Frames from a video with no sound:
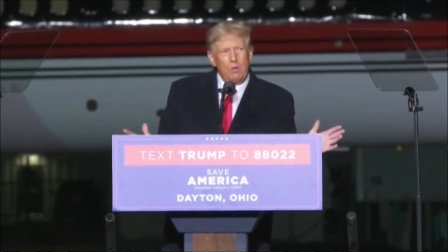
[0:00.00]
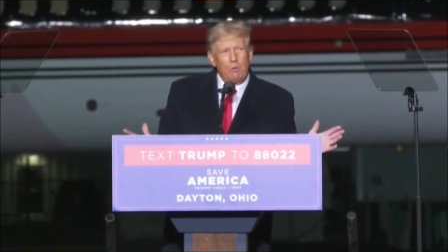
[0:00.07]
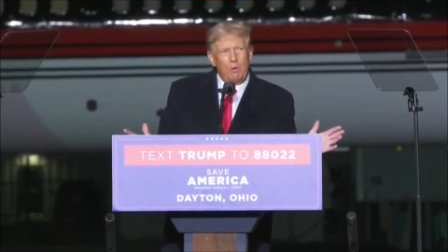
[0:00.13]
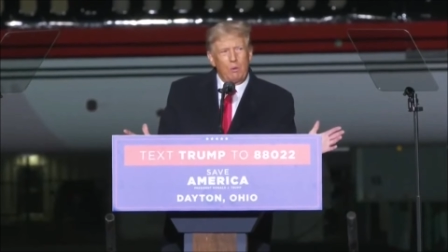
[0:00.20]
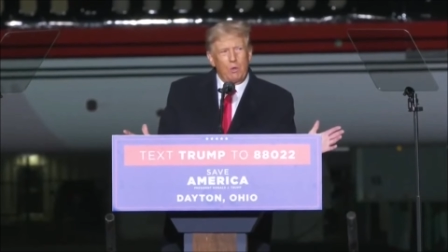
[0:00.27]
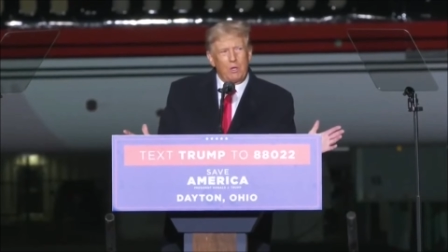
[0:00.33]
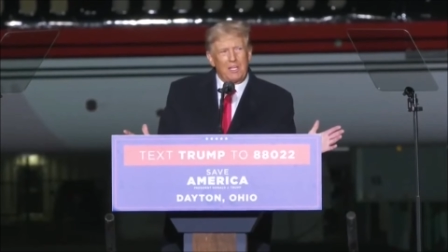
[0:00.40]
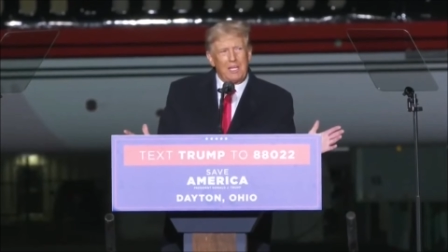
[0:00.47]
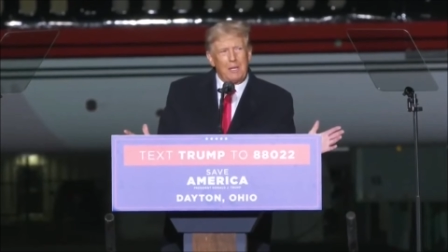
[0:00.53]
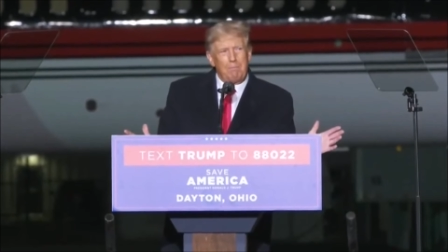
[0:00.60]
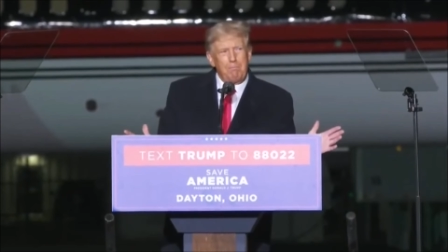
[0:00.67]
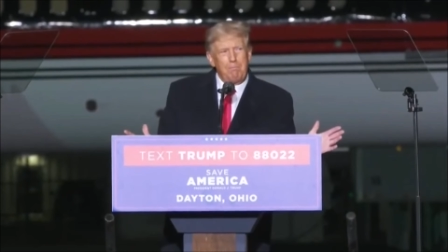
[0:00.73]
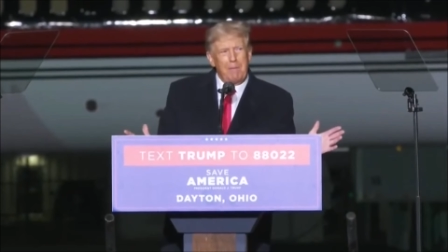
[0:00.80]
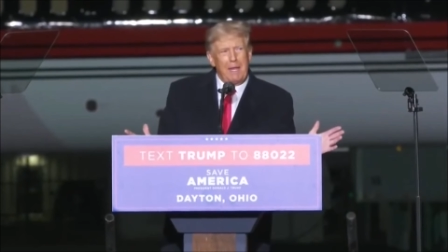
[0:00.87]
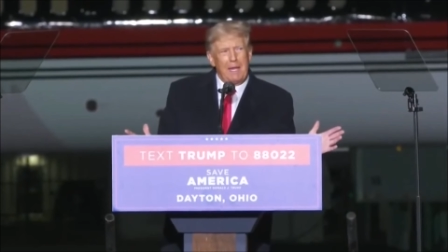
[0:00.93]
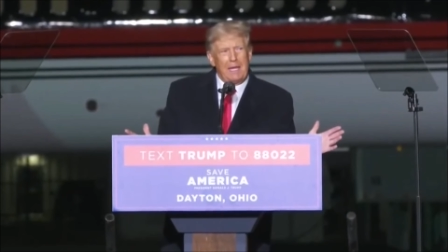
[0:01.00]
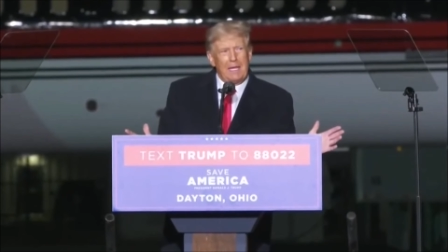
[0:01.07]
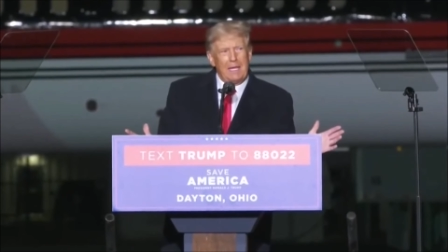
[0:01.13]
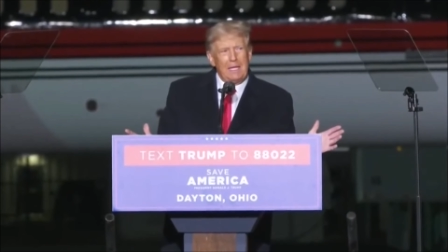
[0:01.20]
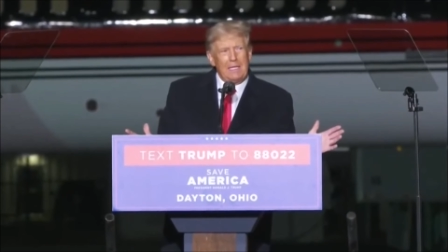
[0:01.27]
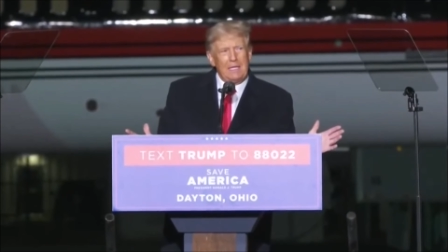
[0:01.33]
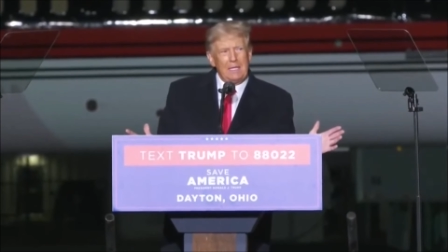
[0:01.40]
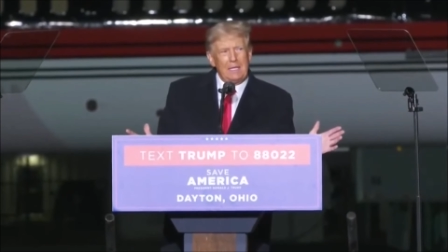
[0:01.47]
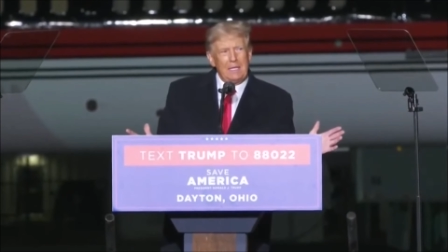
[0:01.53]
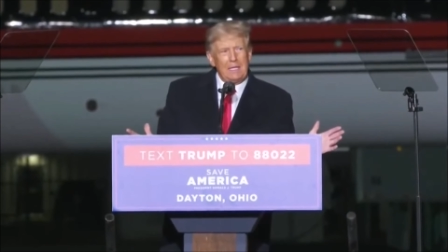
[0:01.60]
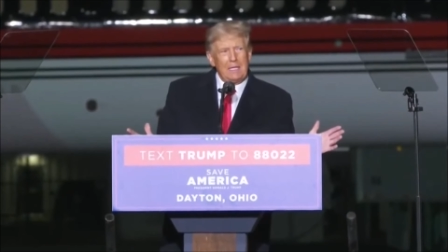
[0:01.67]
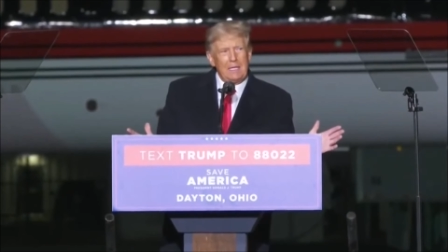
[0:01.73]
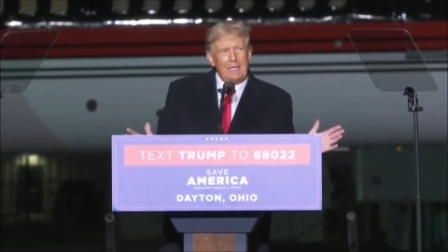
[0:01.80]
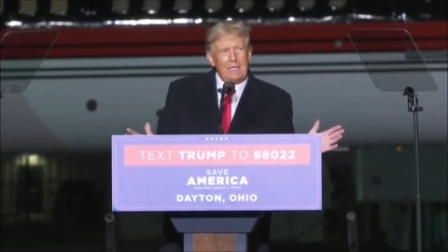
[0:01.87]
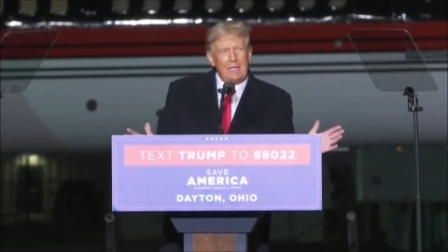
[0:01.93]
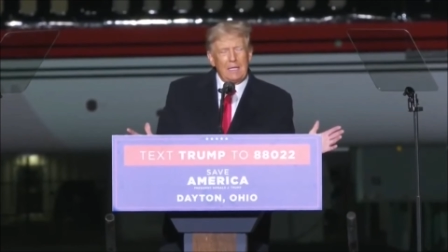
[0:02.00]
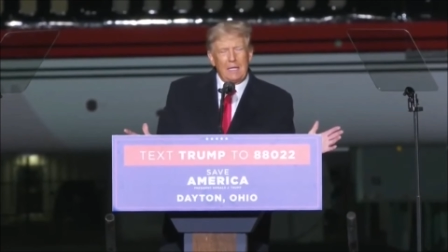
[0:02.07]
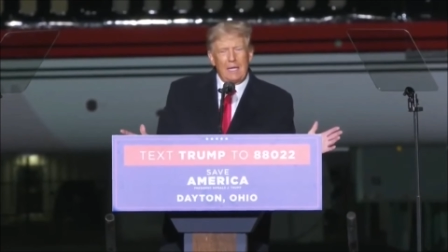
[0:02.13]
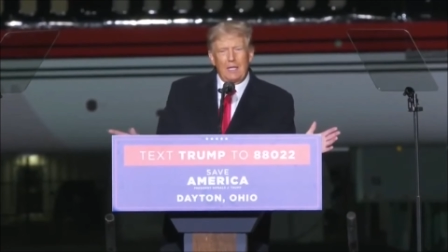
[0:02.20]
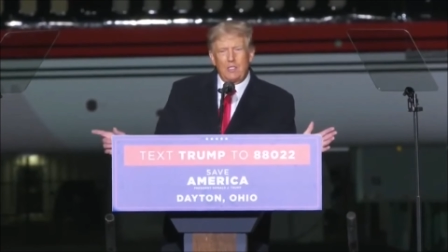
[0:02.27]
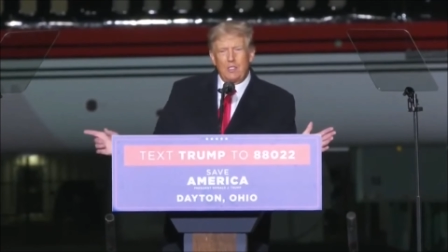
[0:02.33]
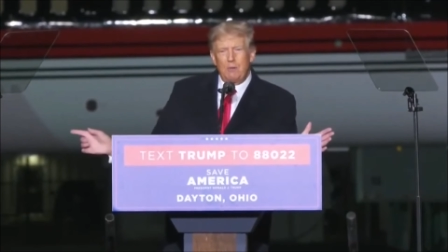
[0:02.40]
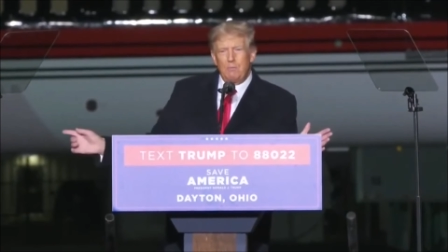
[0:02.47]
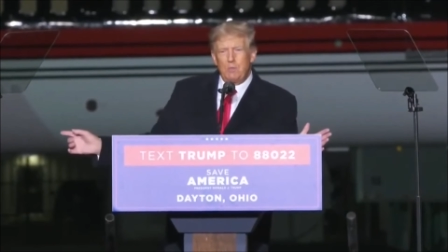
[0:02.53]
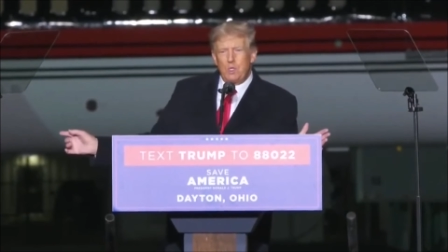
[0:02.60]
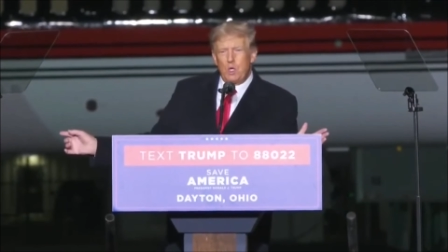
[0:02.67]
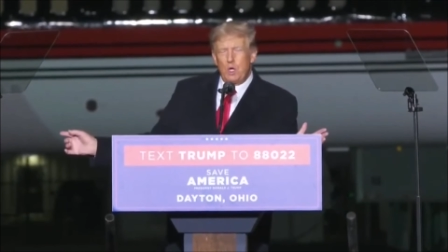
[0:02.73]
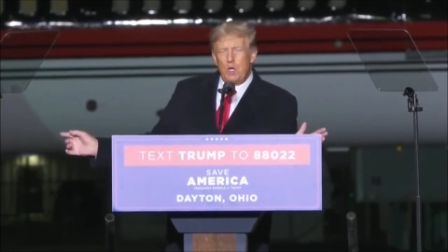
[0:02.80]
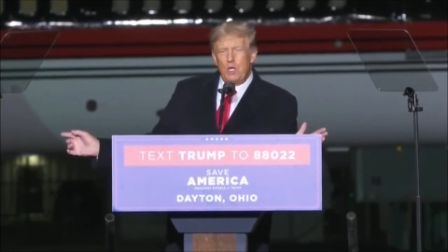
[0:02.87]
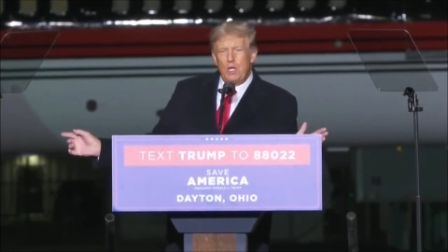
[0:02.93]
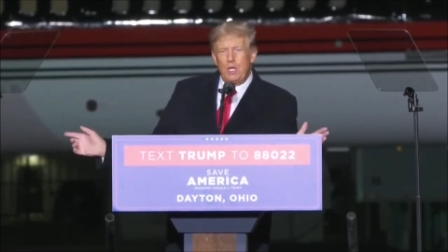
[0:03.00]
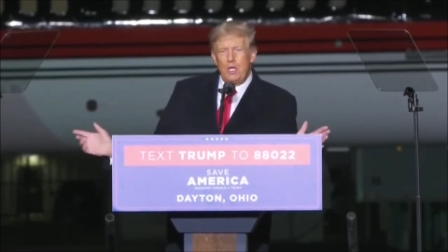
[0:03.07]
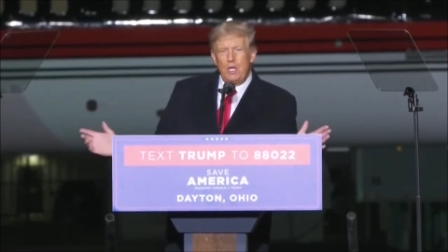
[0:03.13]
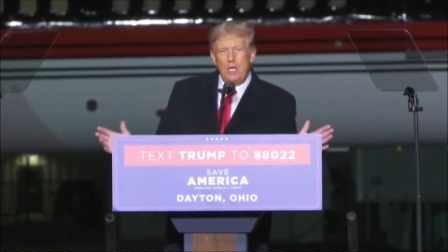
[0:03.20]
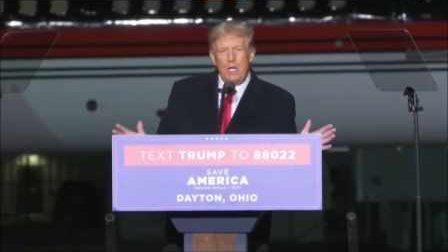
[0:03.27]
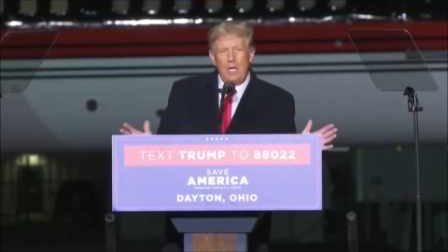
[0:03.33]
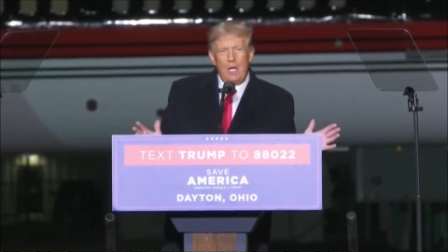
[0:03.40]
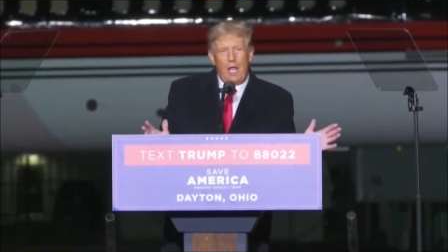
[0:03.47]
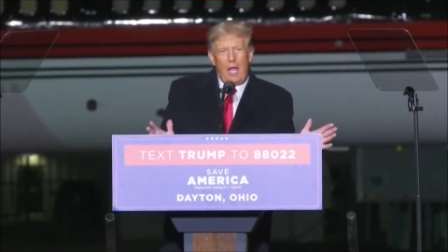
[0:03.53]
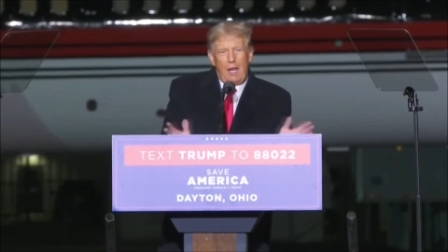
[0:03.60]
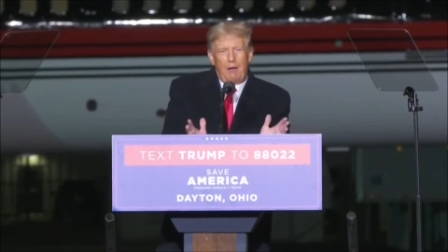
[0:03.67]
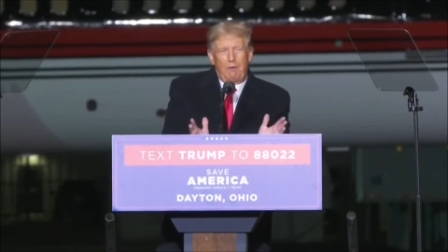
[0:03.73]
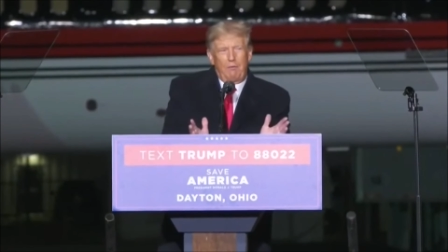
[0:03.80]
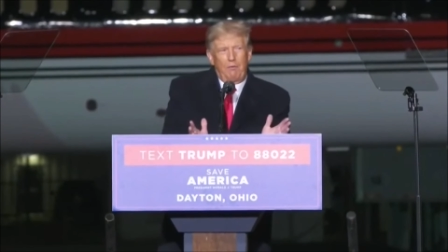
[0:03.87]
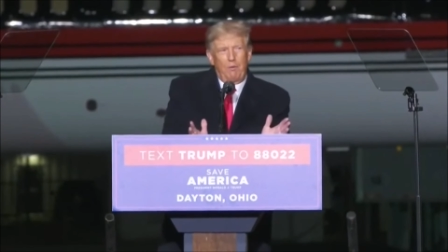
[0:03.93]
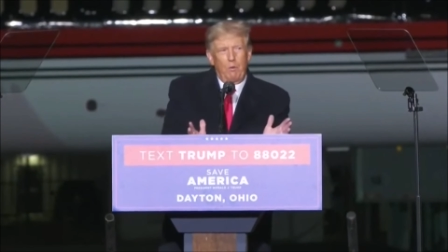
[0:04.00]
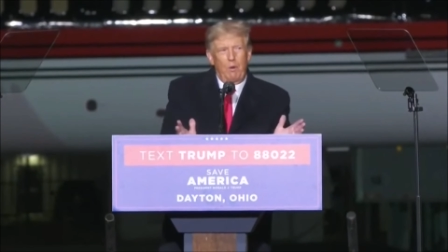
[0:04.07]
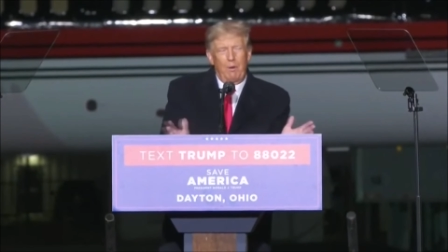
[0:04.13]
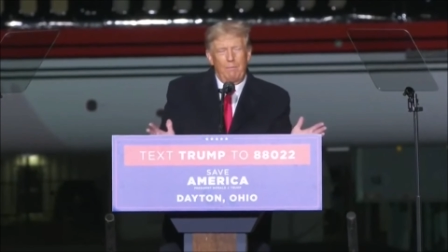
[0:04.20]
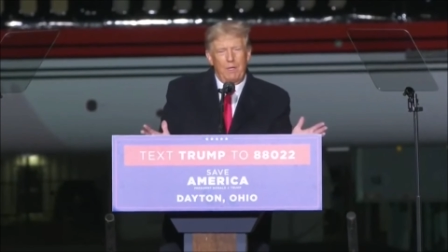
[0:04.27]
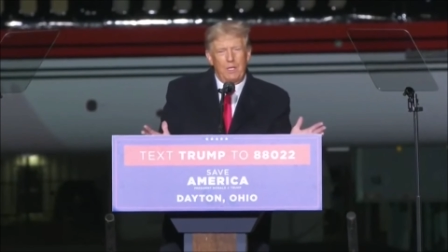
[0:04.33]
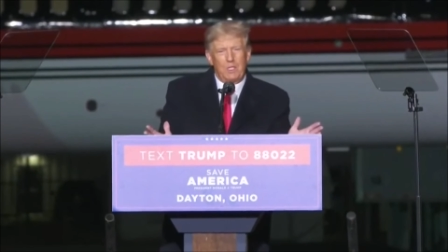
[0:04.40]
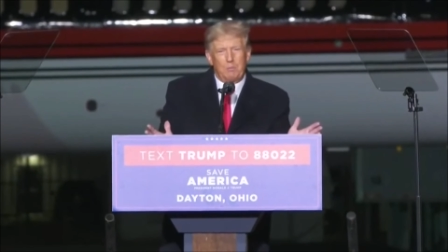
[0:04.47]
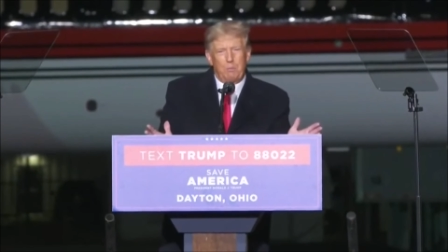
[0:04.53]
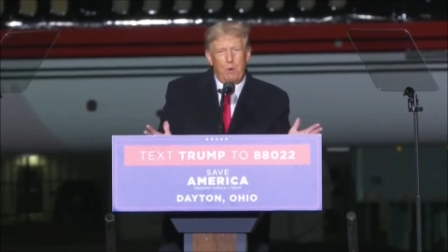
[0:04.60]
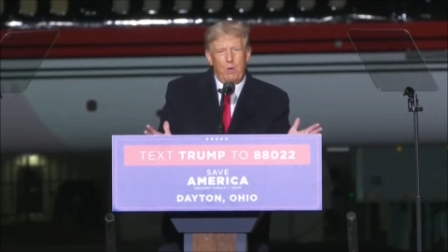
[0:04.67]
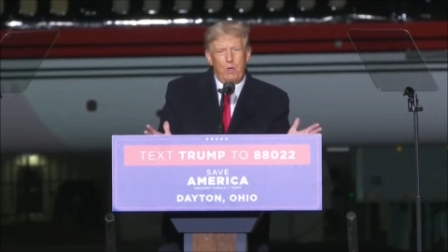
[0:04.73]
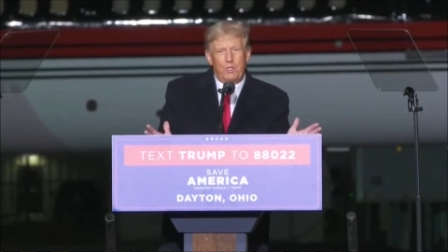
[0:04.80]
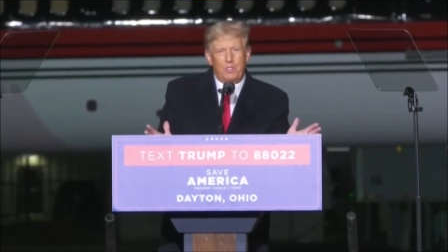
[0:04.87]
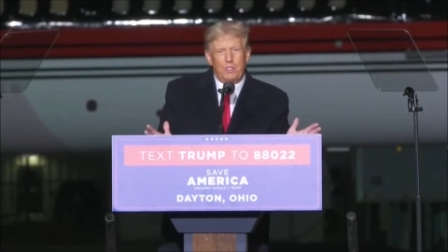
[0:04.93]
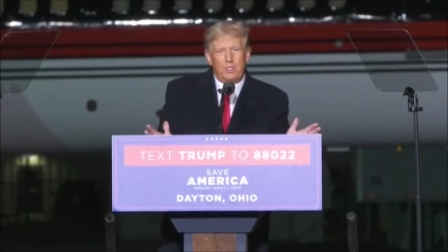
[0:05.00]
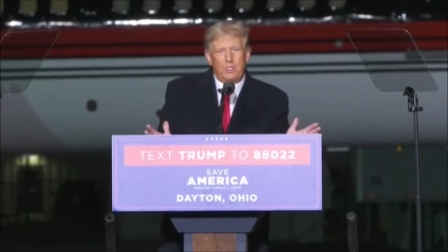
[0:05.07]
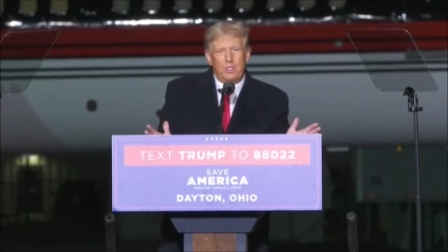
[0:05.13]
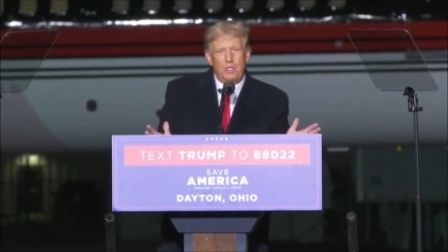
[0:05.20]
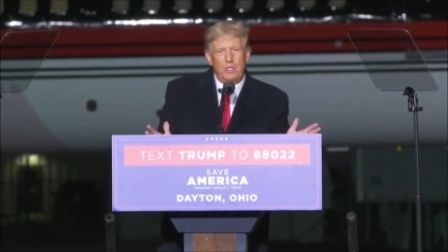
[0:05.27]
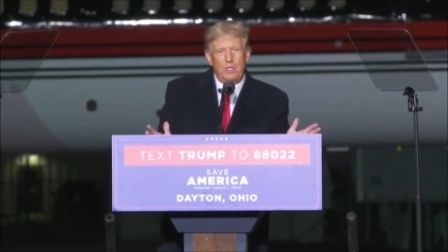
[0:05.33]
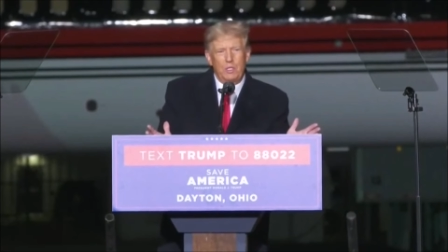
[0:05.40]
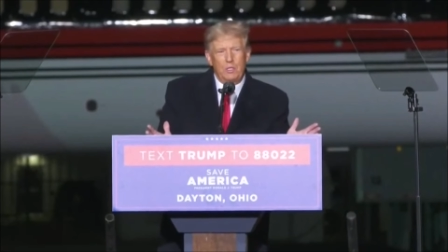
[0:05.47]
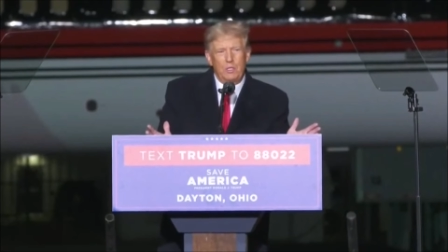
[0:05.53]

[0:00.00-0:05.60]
We will keep men like Jim Jordan out of women's sports.